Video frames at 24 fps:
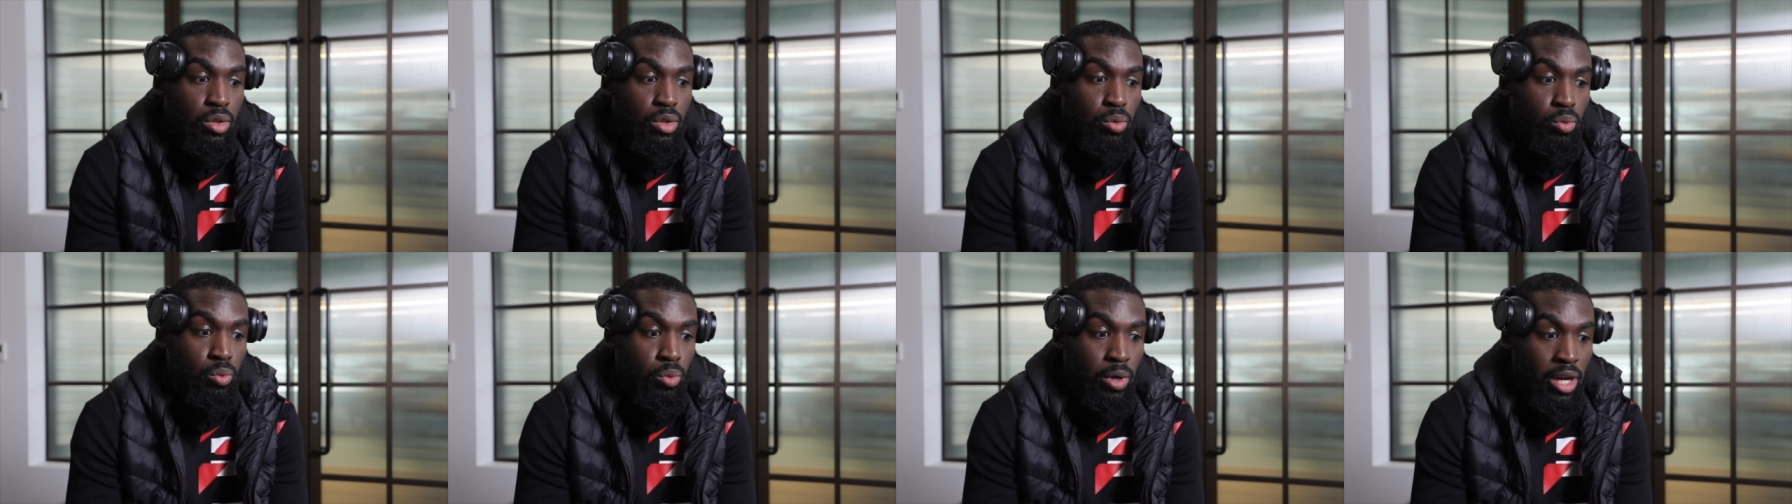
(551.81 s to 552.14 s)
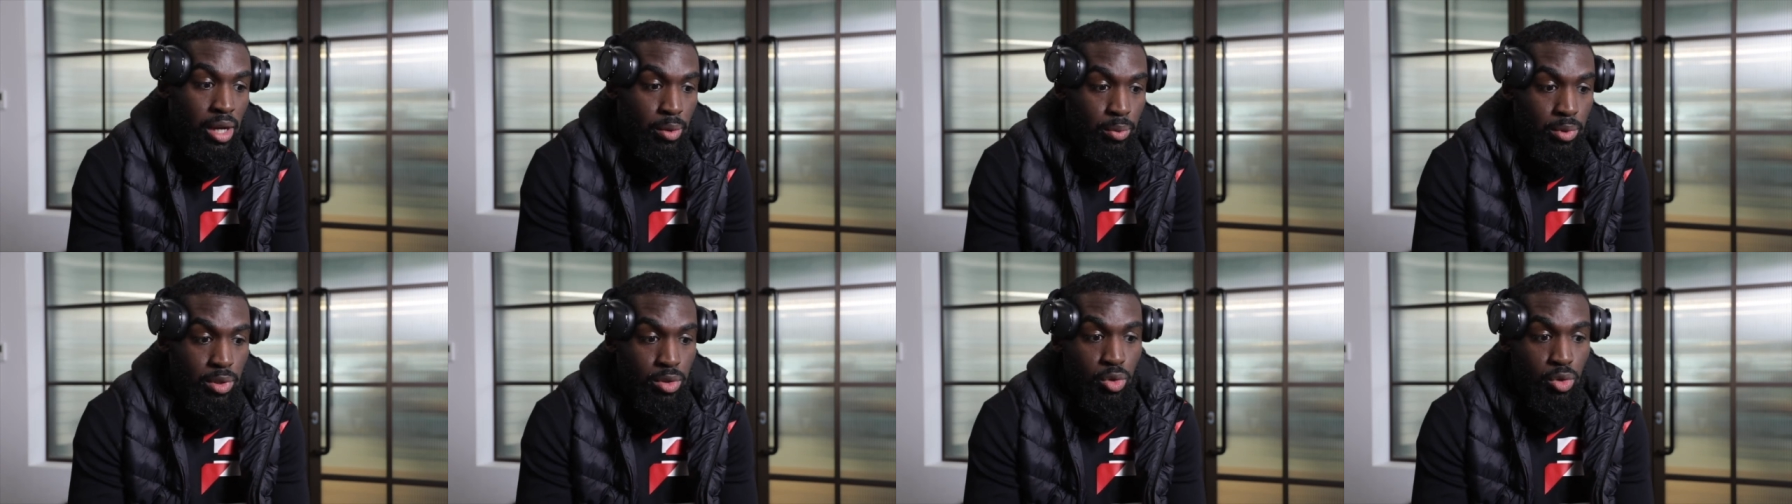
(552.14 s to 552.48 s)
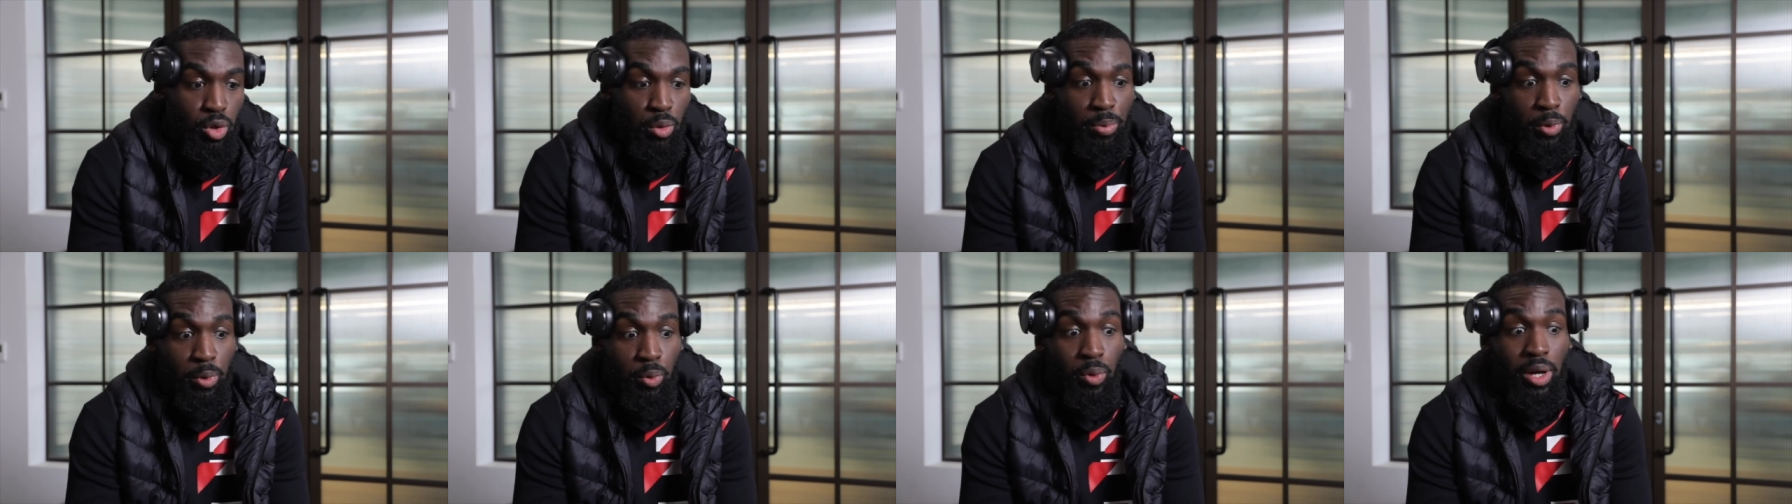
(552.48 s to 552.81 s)
where we
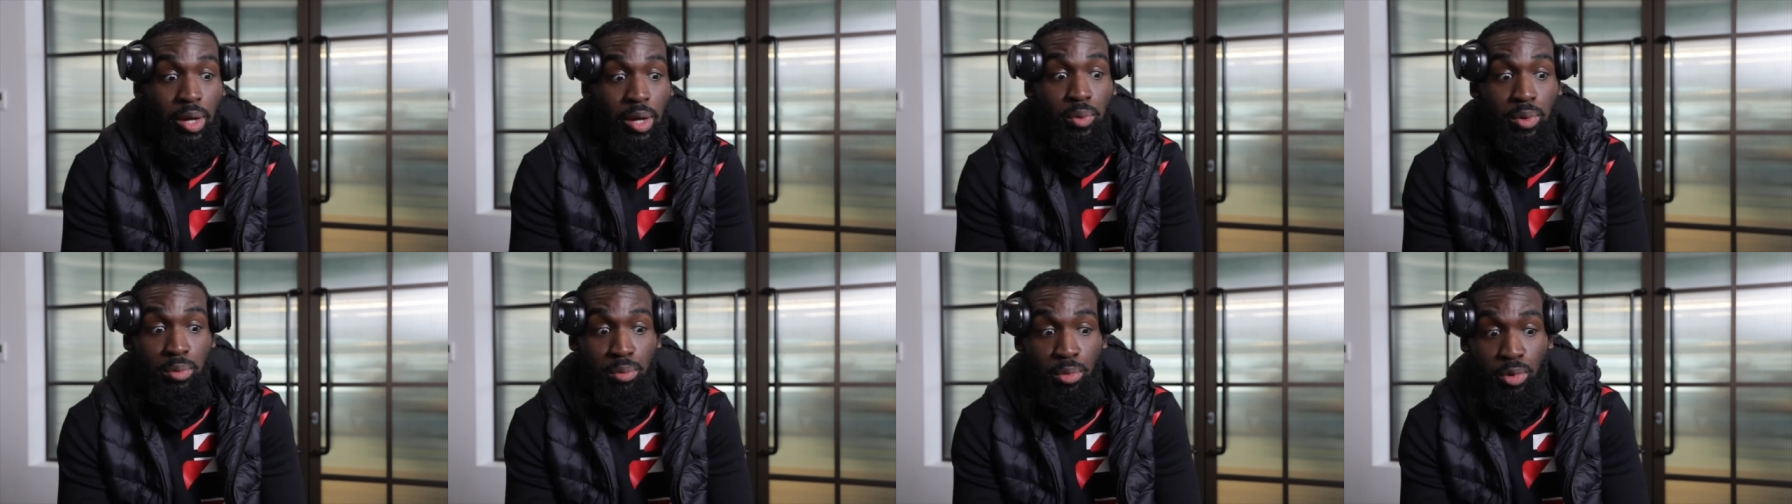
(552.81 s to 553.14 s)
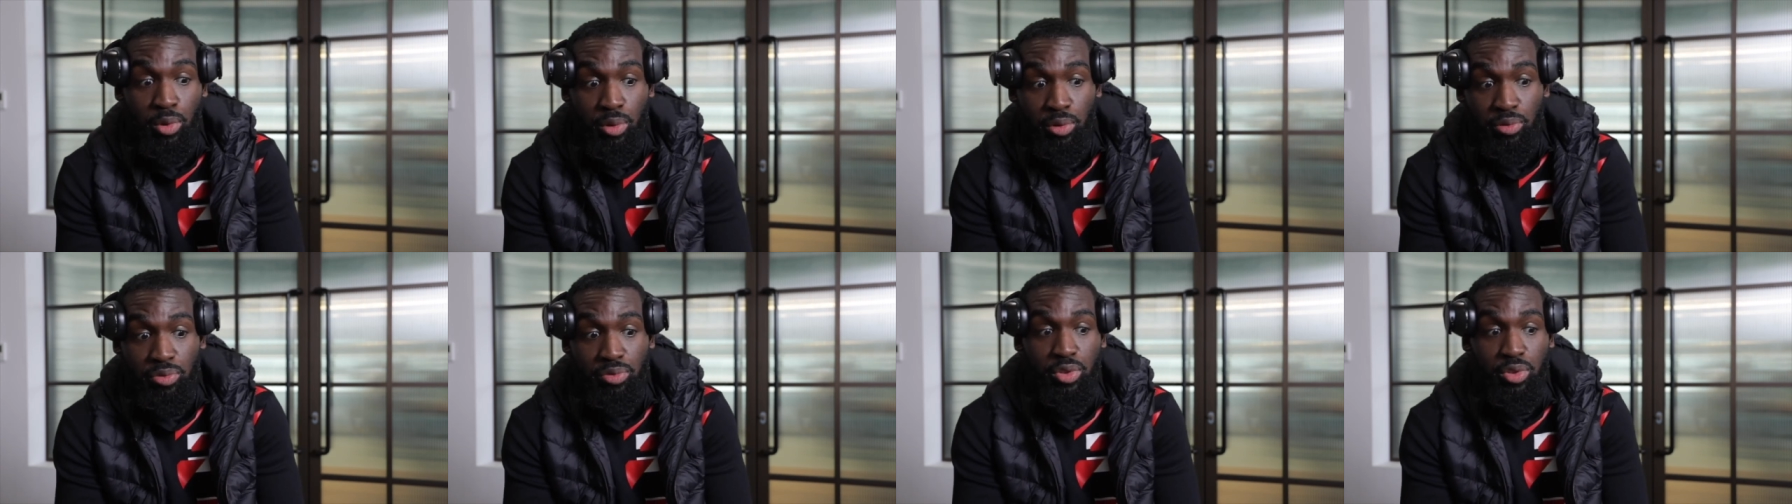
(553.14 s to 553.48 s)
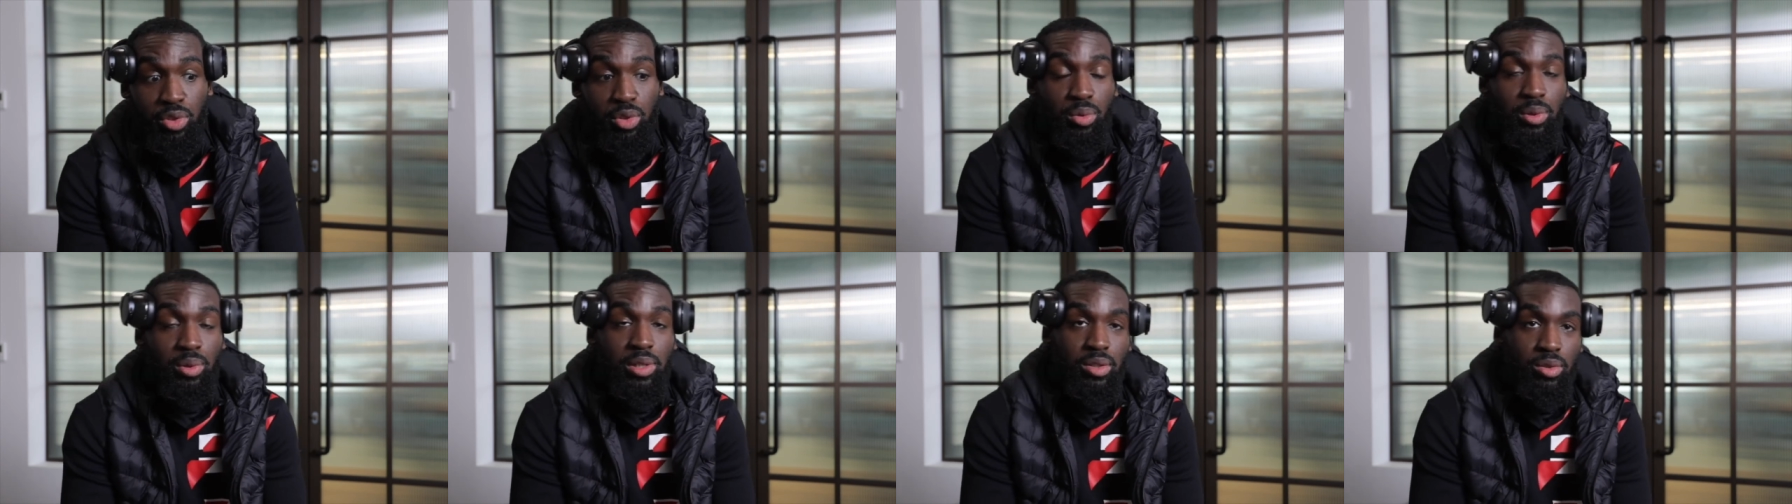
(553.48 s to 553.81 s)
grew up and where we moved
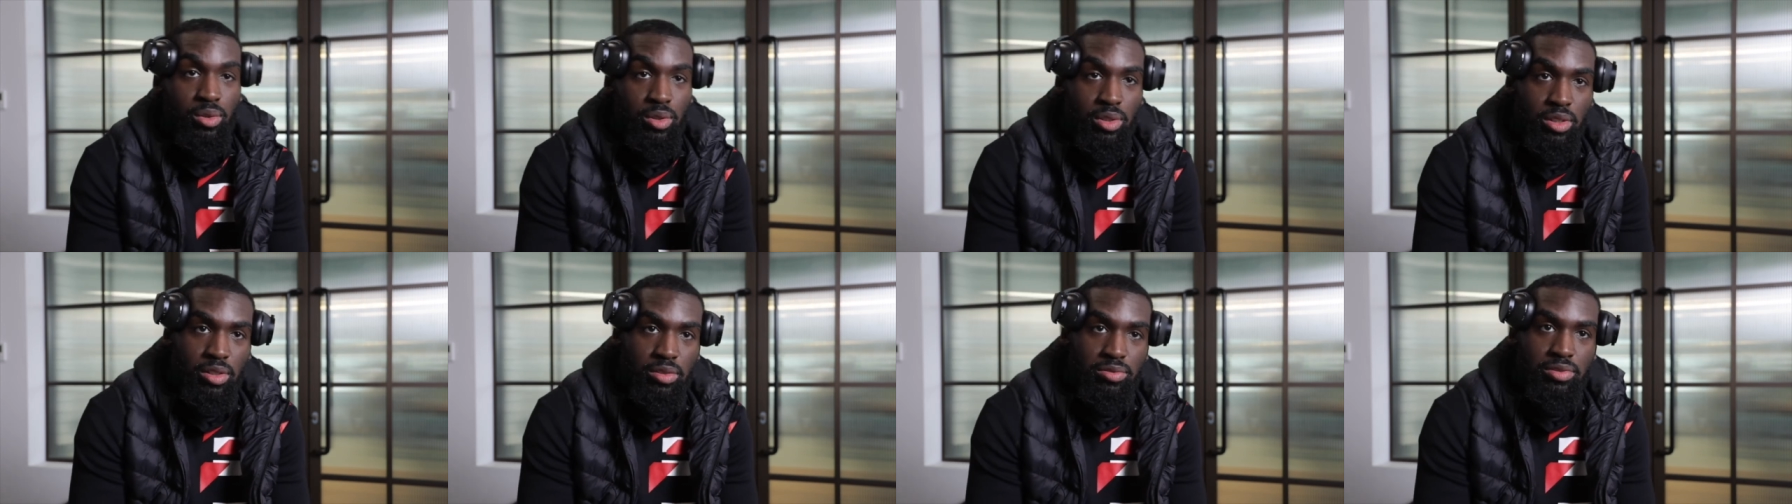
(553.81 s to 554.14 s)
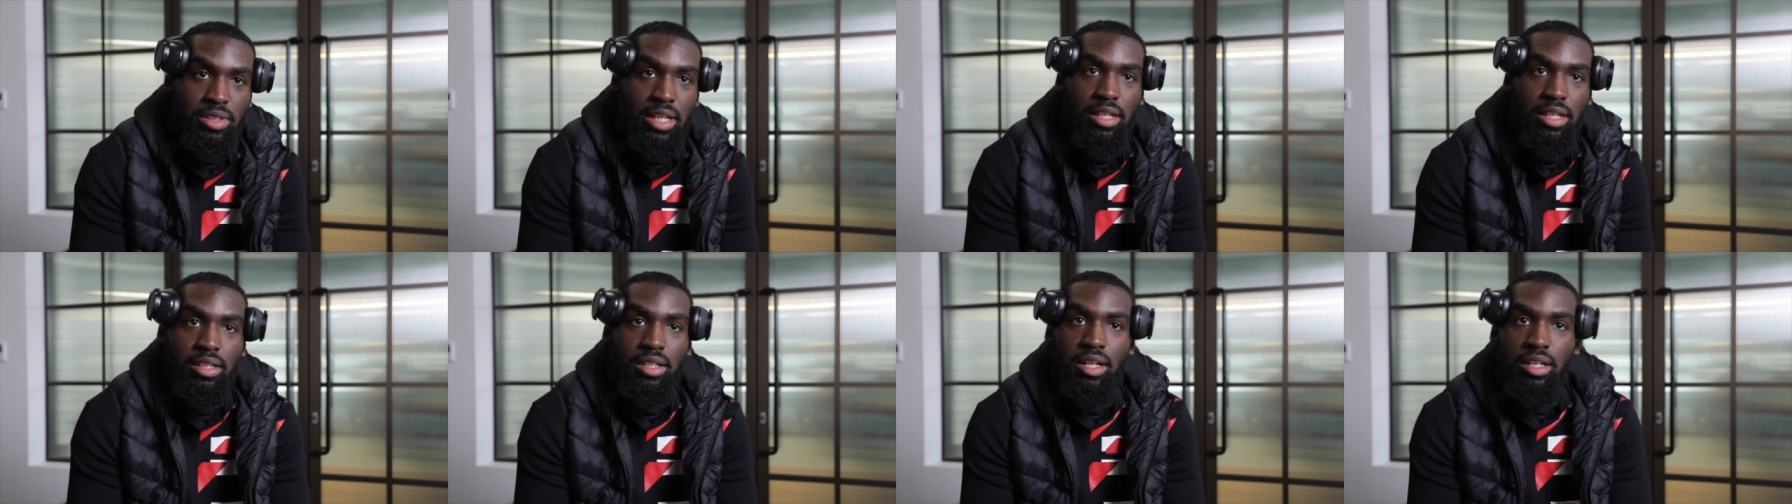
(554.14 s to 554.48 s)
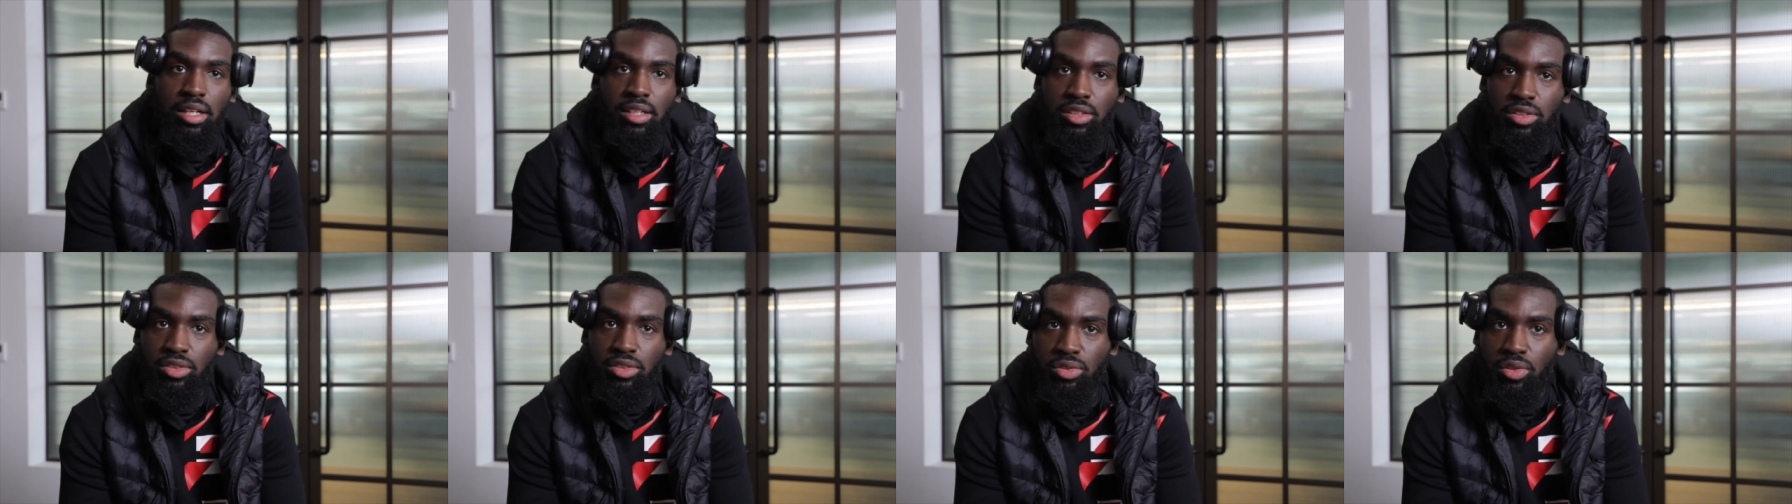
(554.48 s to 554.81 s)
to, and all of that
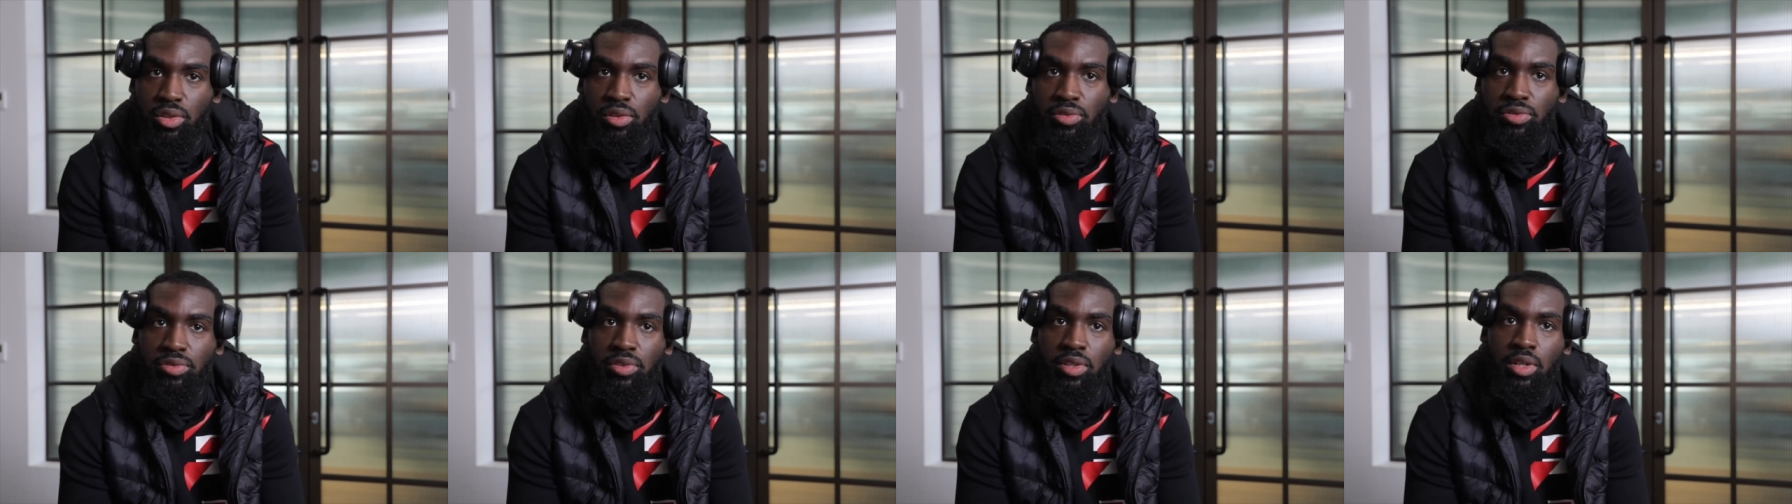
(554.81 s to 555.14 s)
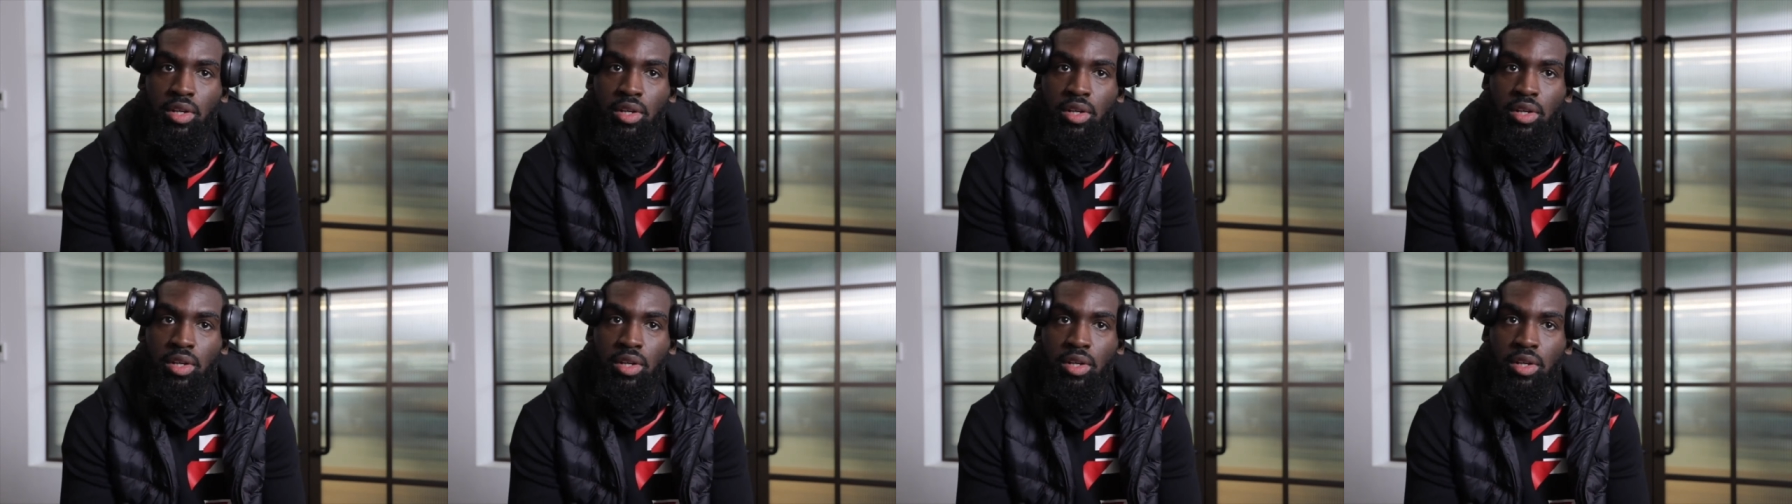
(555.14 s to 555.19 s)
kind of stuff